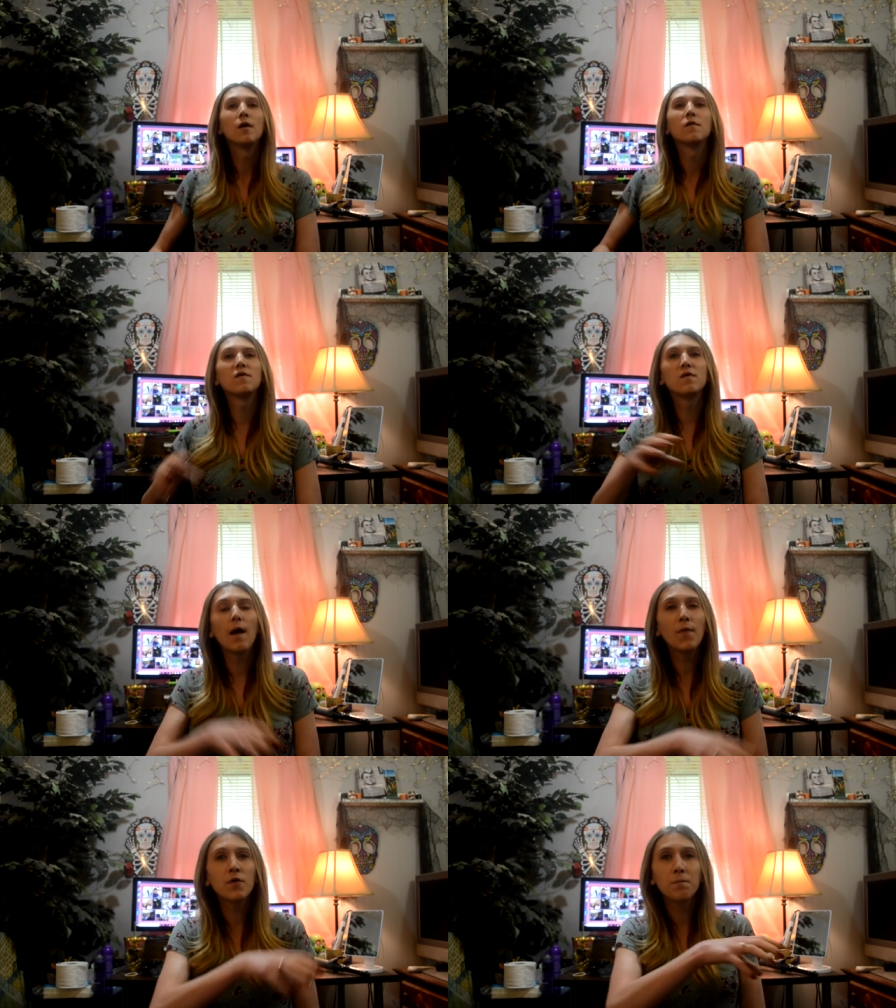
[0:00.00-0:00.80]

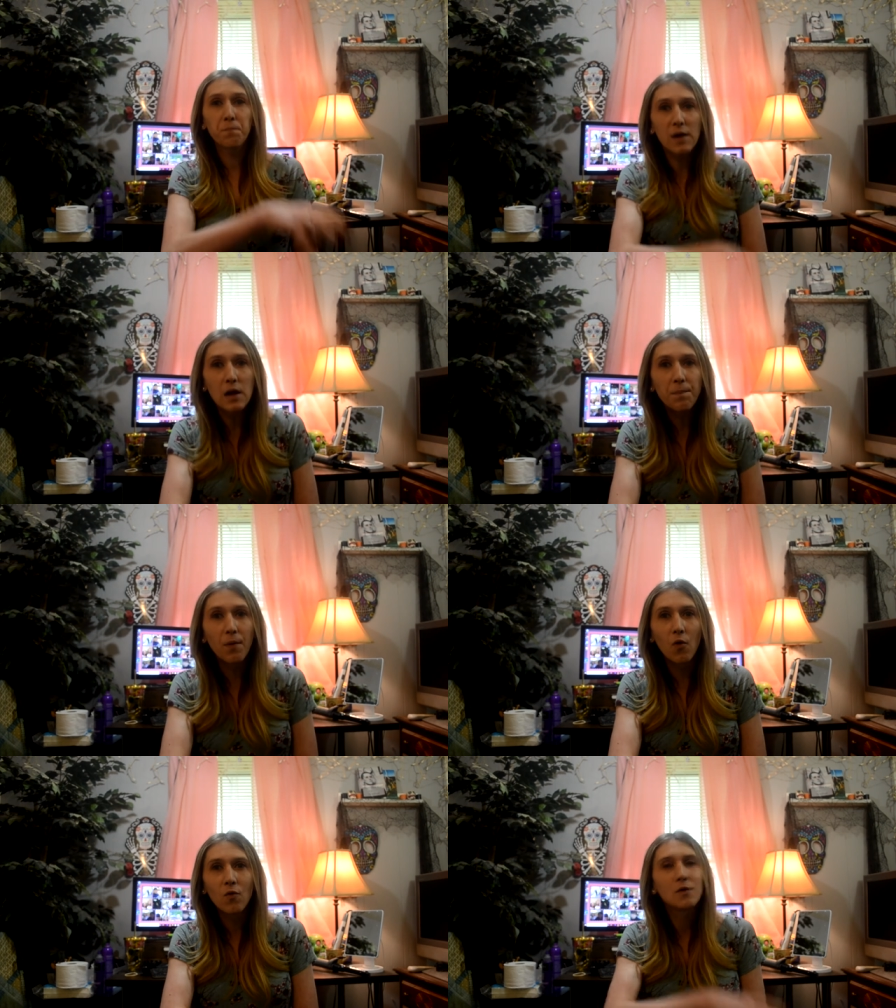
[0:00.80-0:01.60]
Southern
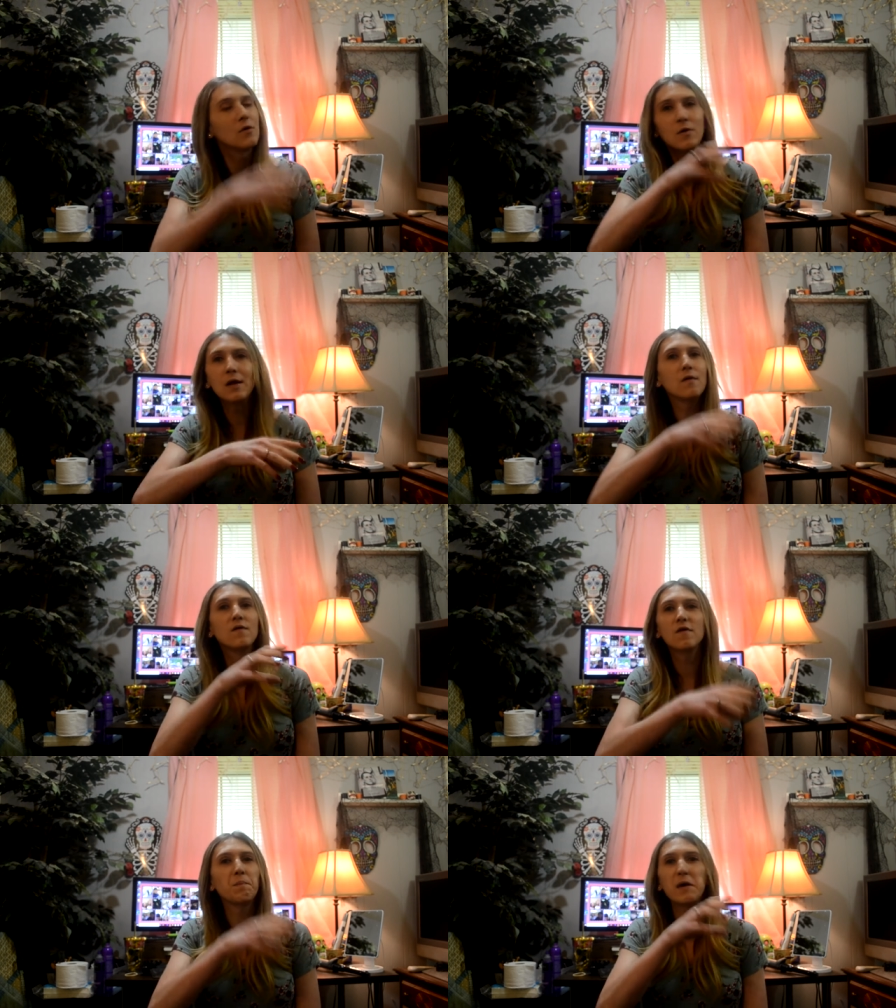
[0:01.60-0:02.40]
people need to
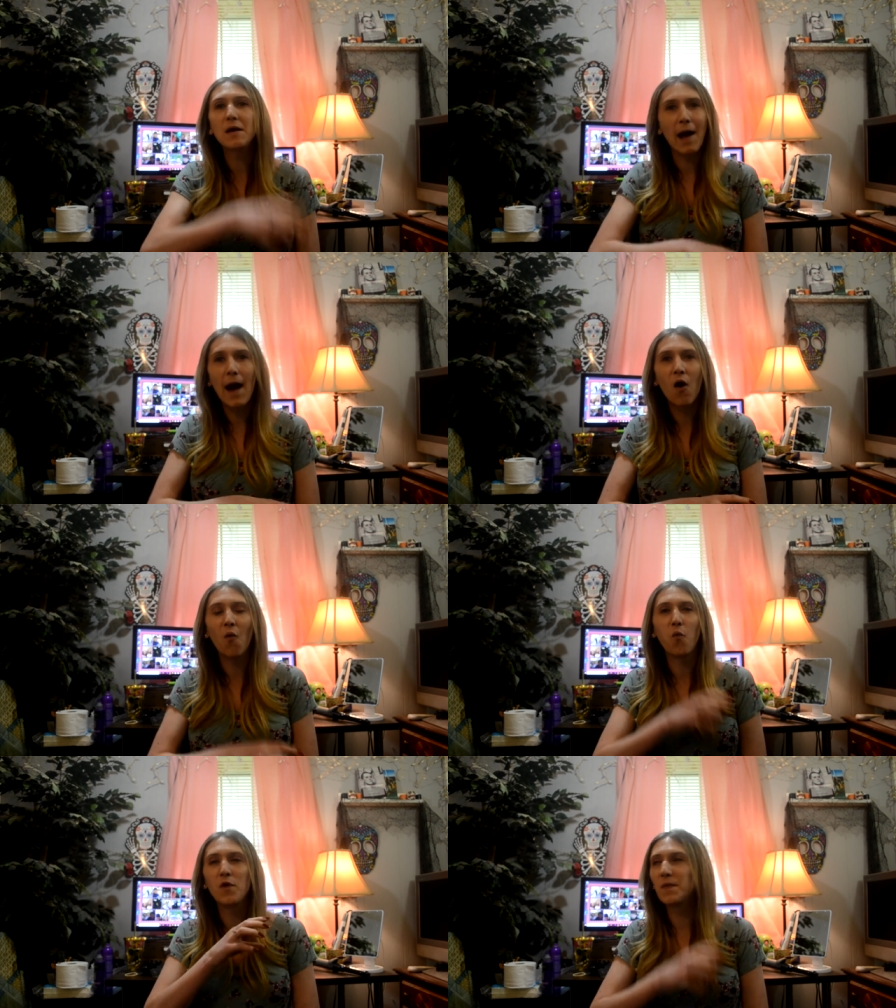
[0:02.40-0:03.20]
speak out
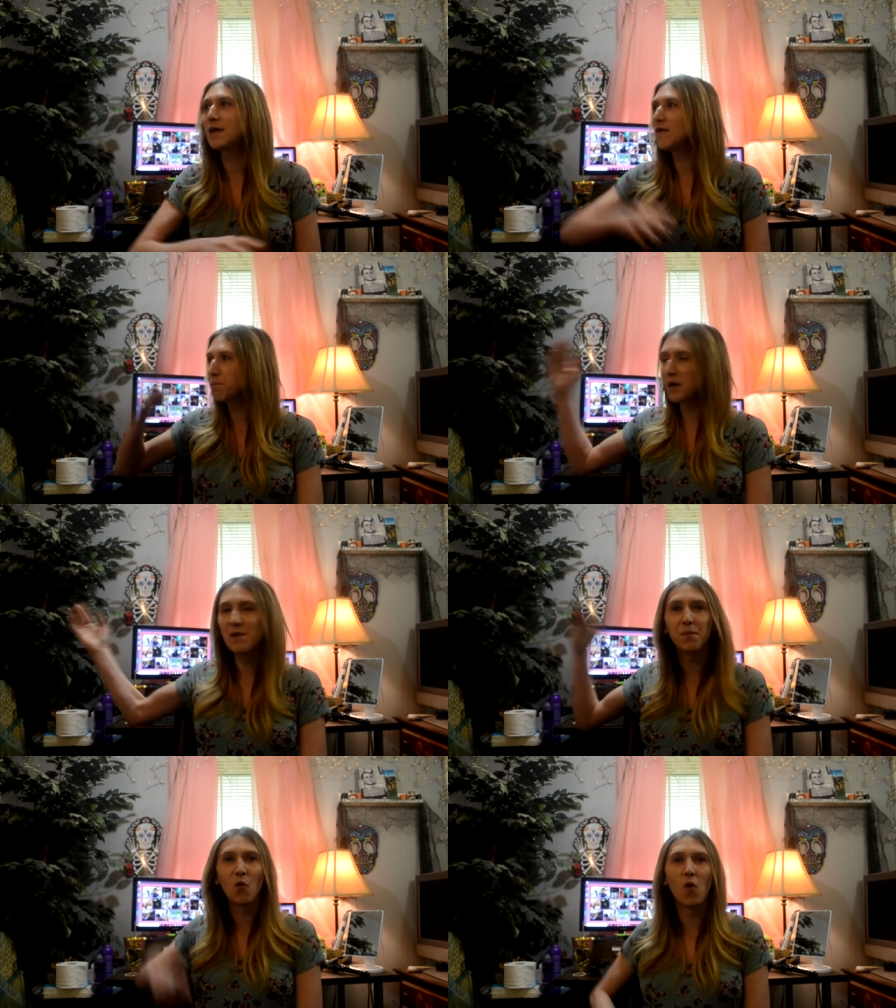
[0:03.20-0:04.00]
when these
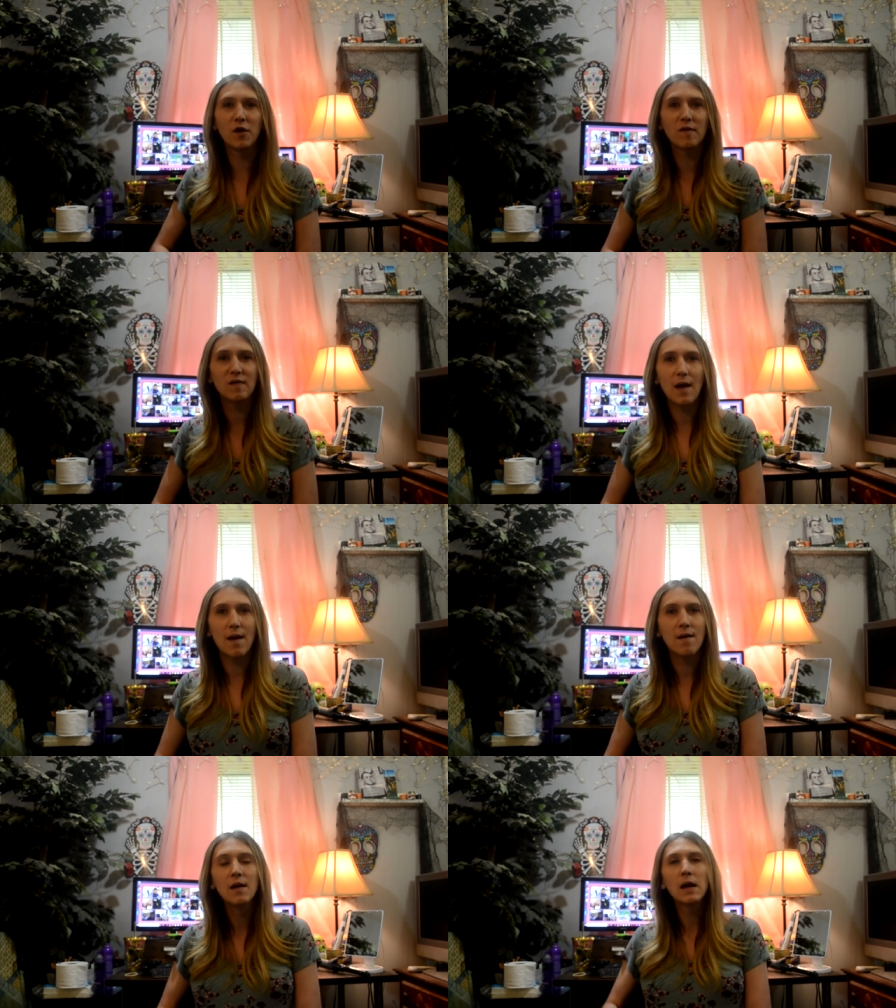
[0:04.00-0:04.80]
people want to
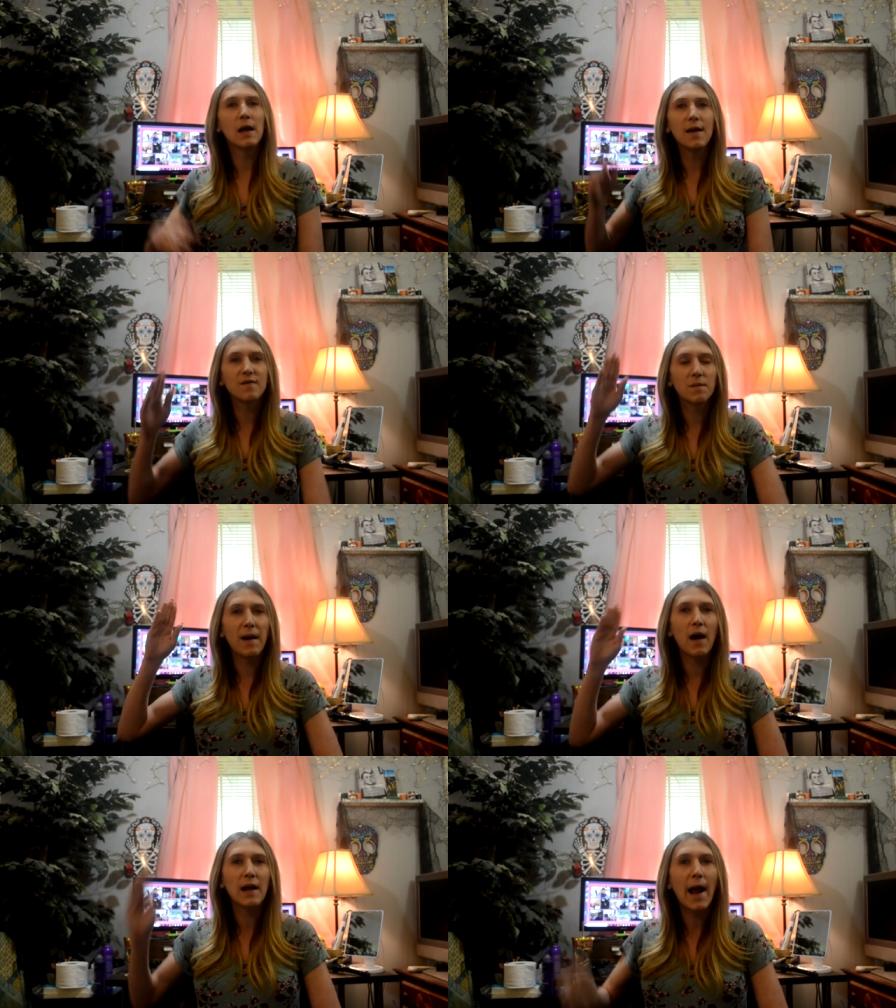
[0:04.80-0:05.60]
say it's
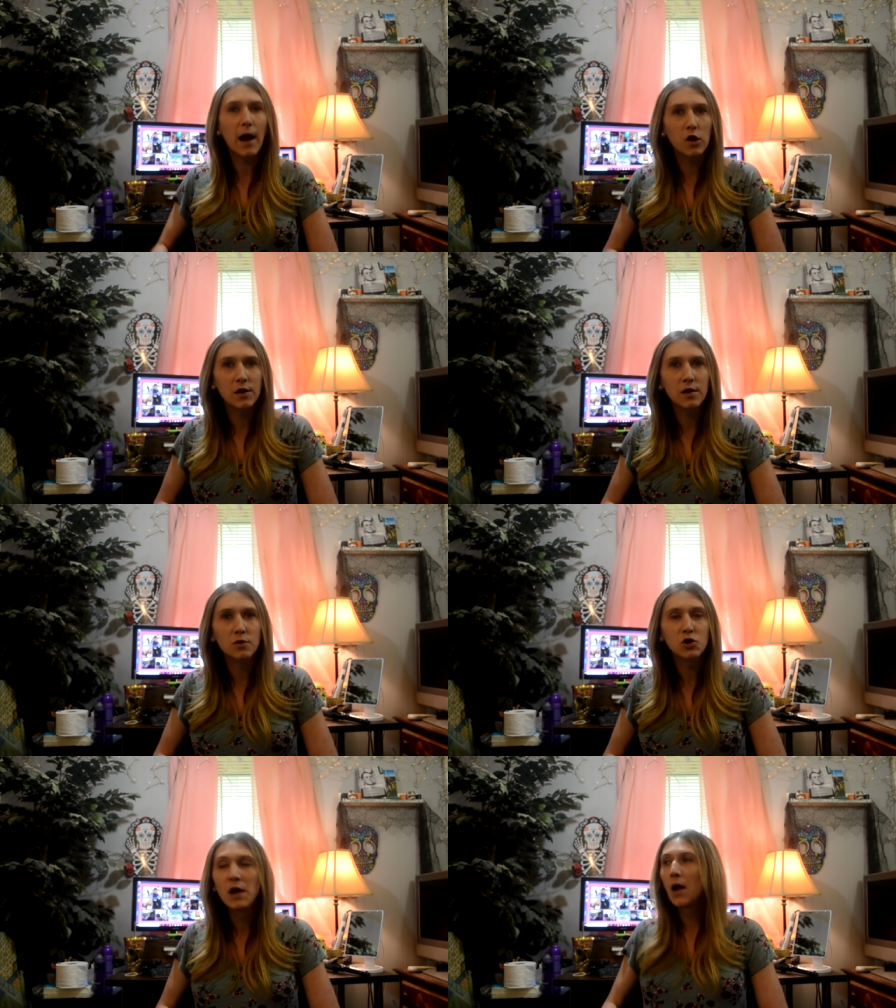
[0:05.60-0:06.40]
about
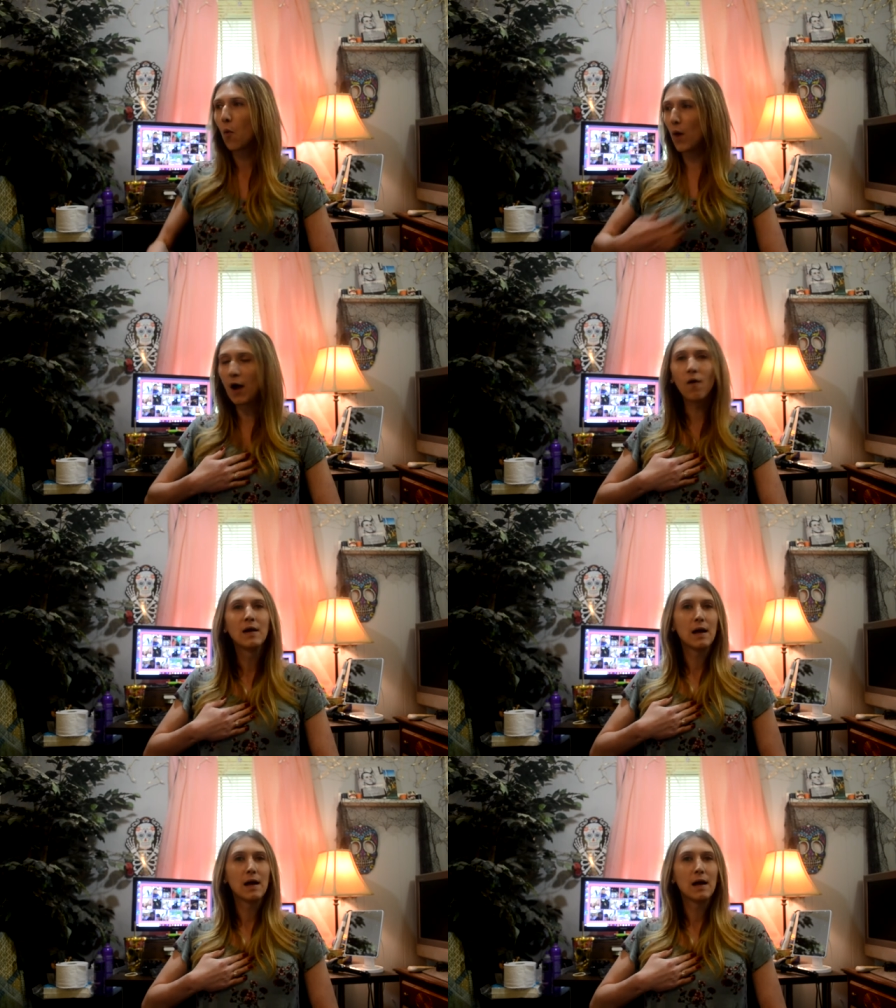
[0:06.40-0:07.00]
heritage. Well,